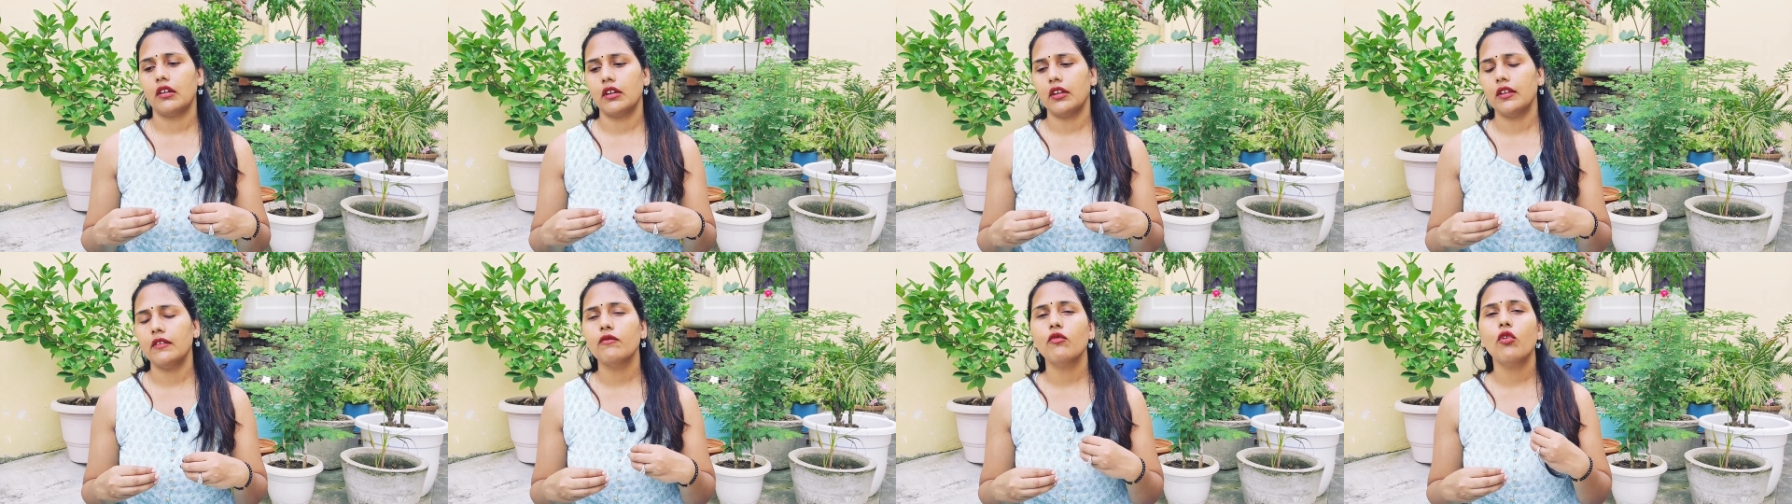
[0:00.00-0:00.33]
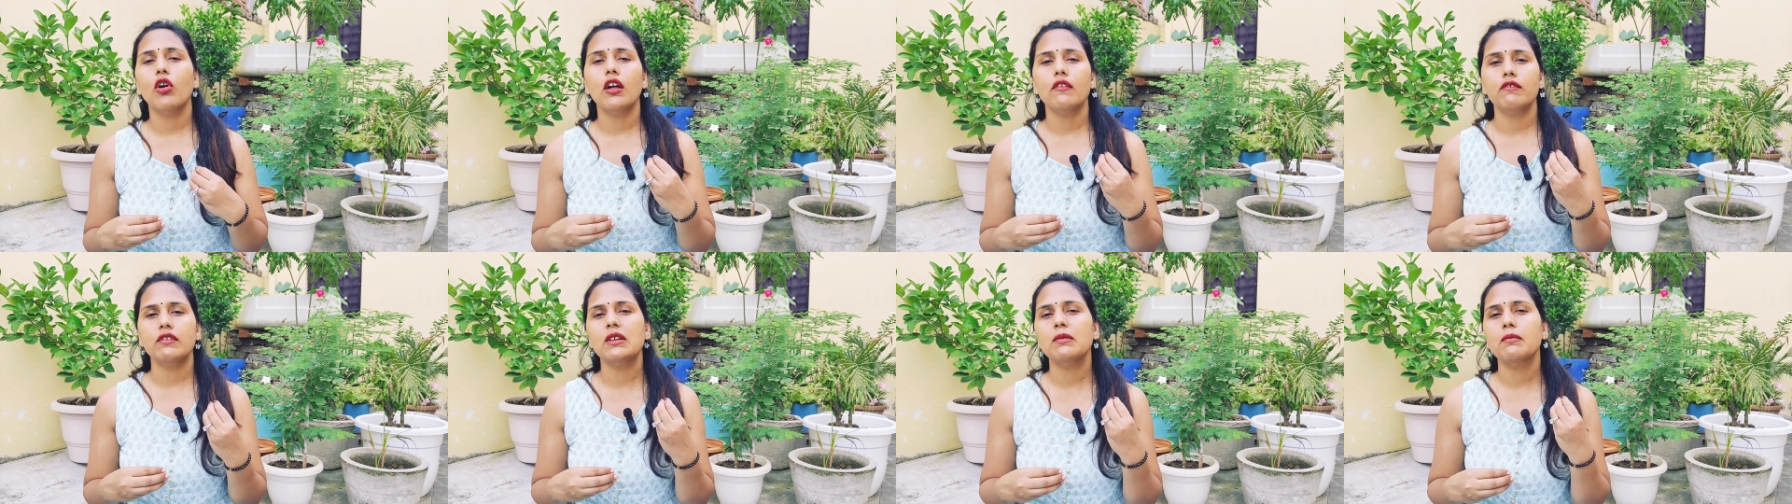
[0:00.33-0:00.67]

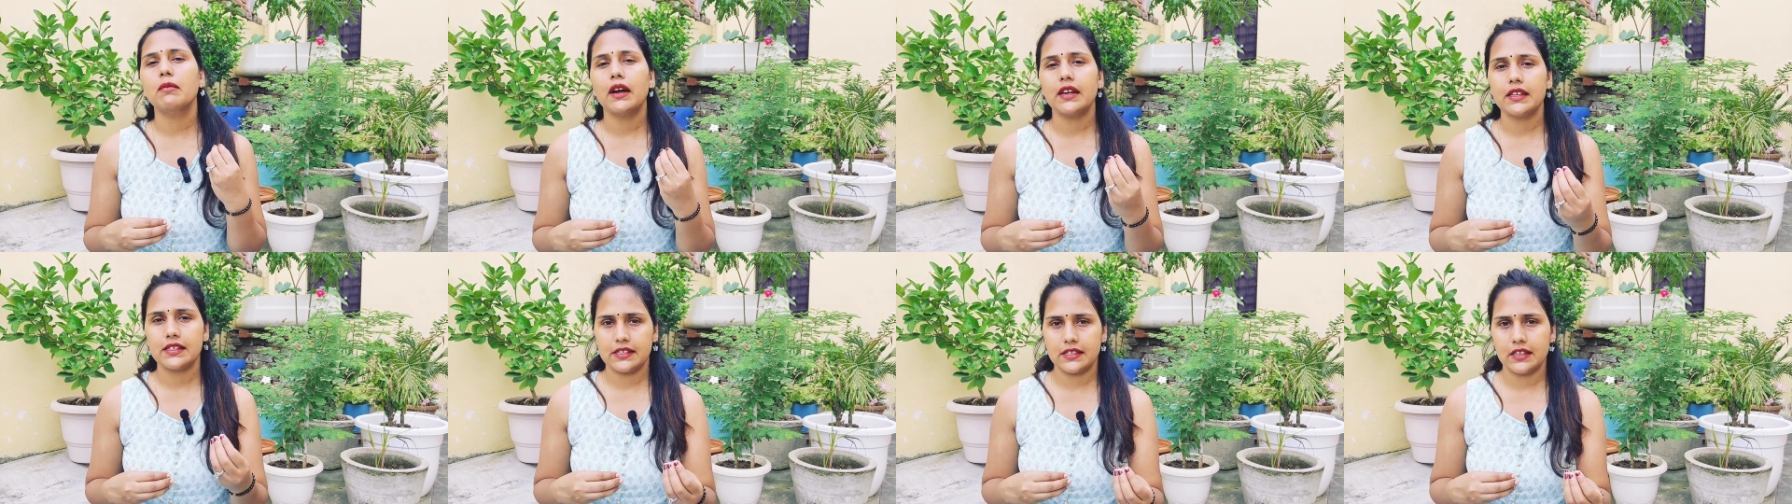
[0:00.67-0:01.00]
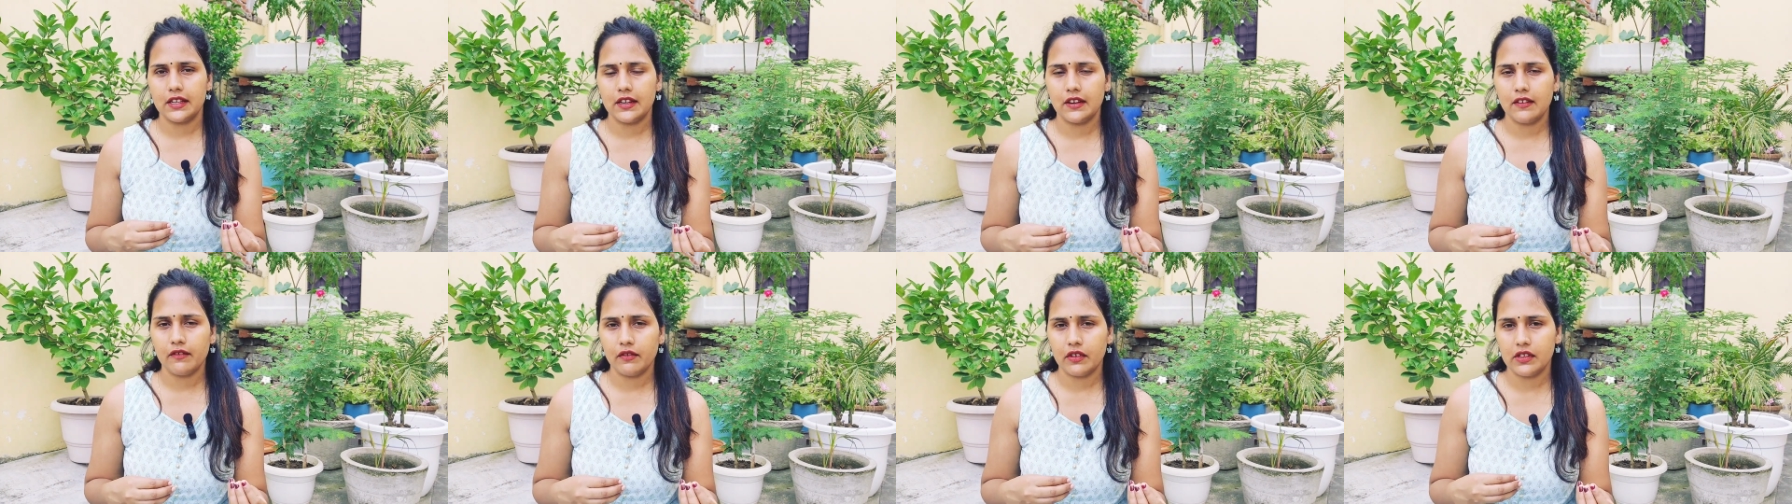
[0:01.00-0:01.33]
involving
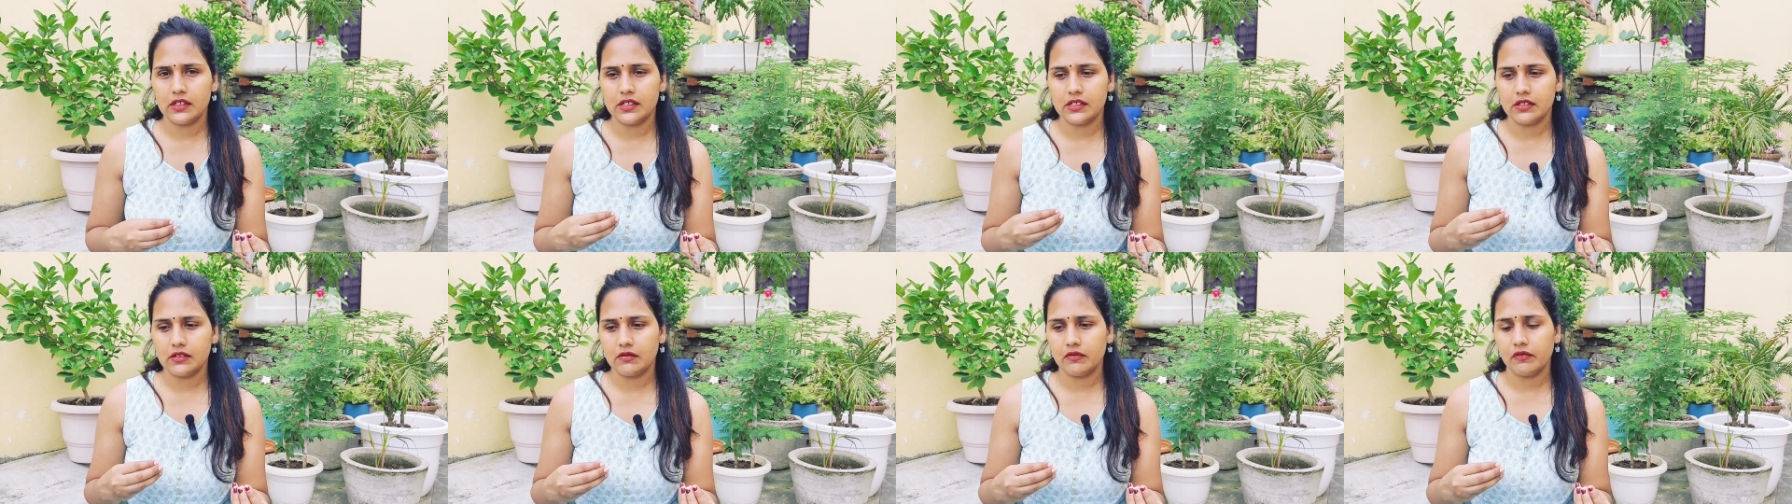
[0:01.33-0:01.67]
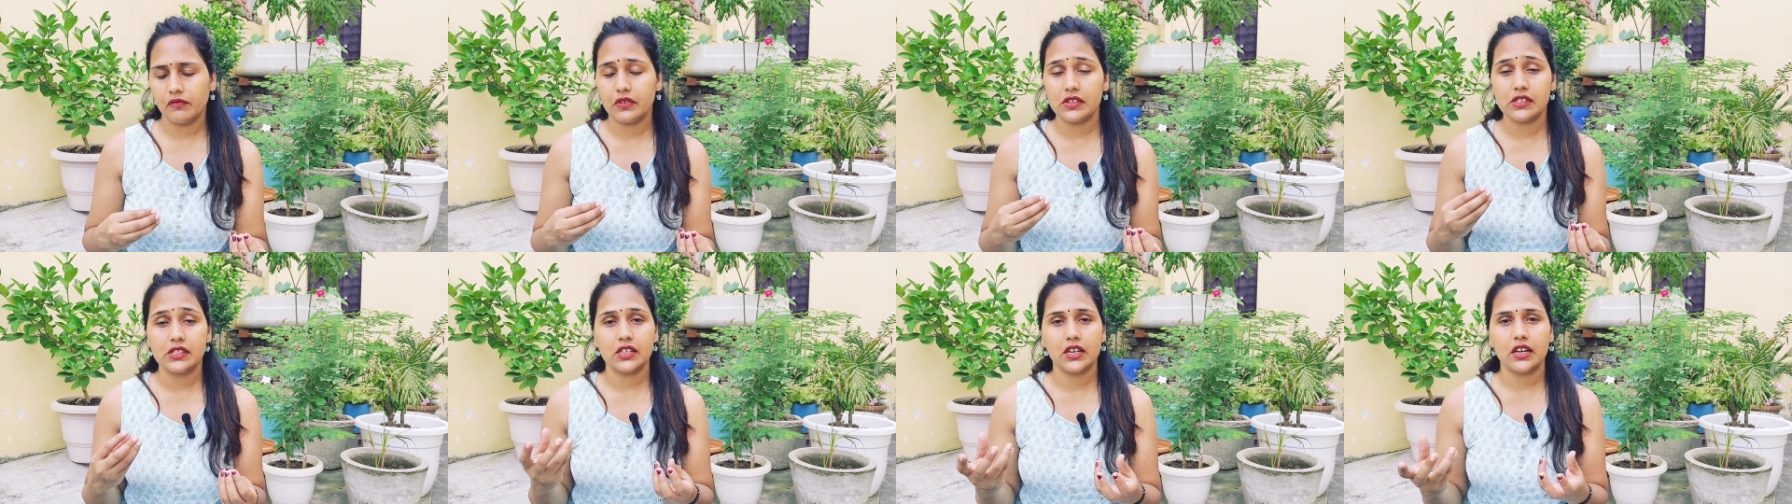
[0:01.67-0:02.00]
myself in
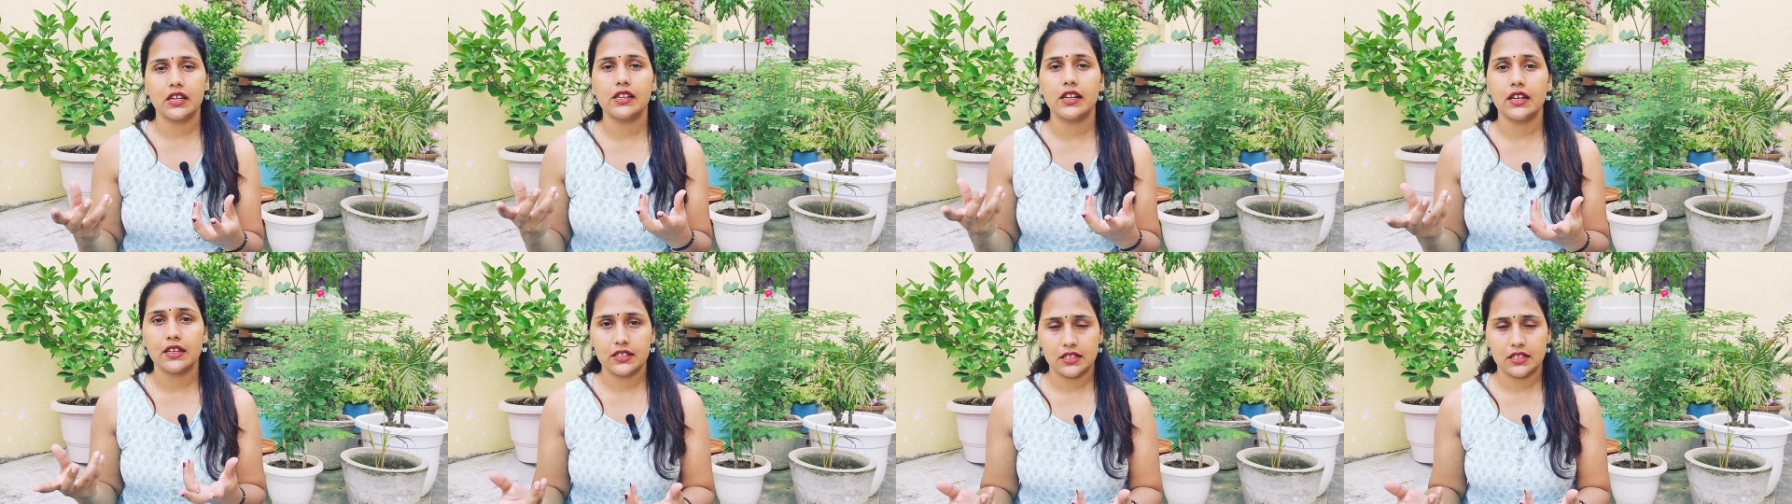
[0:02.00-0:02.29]
physical